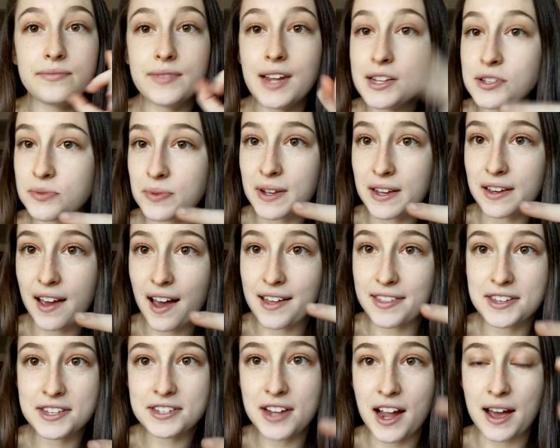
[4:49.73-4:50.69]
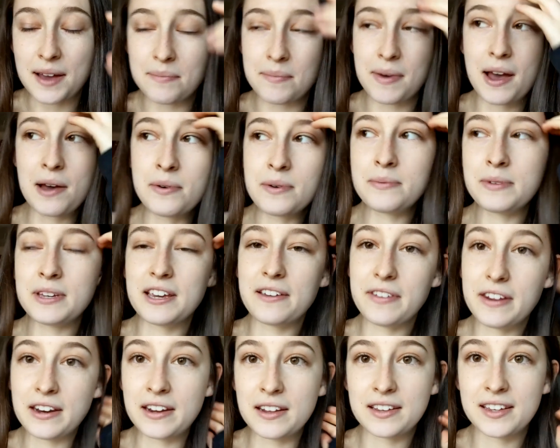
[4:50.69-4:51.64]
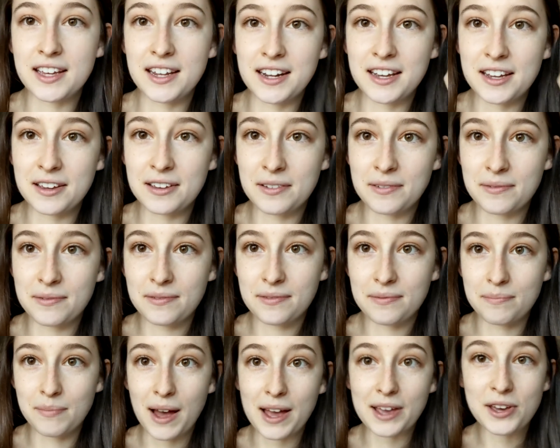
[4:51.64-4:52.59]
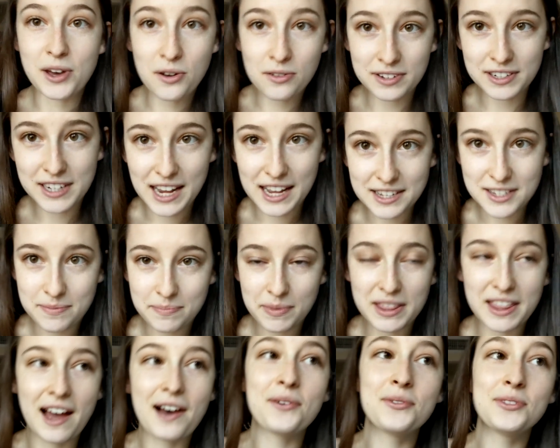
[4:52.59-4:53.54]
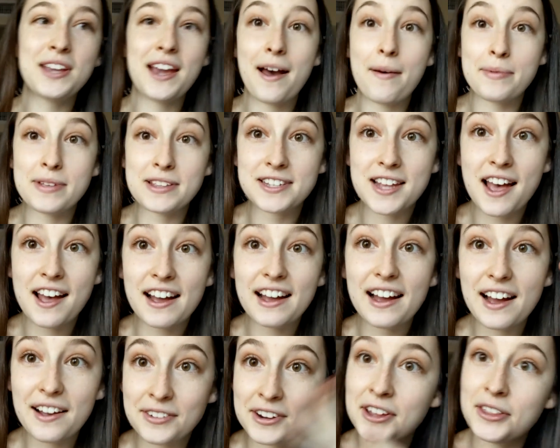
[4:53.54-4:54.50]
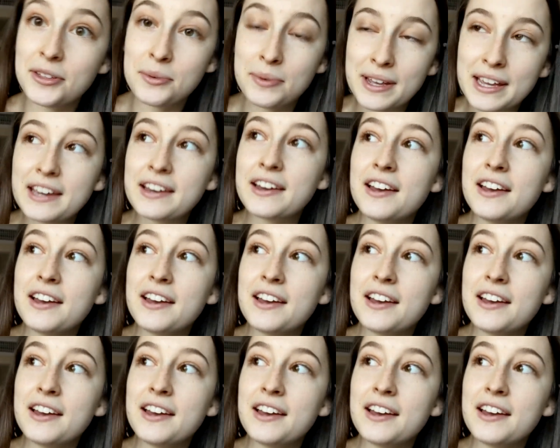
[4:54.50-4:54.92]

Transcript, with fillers: Next week at this time, I will be giving, getting my COVID test, but that only happens every other week.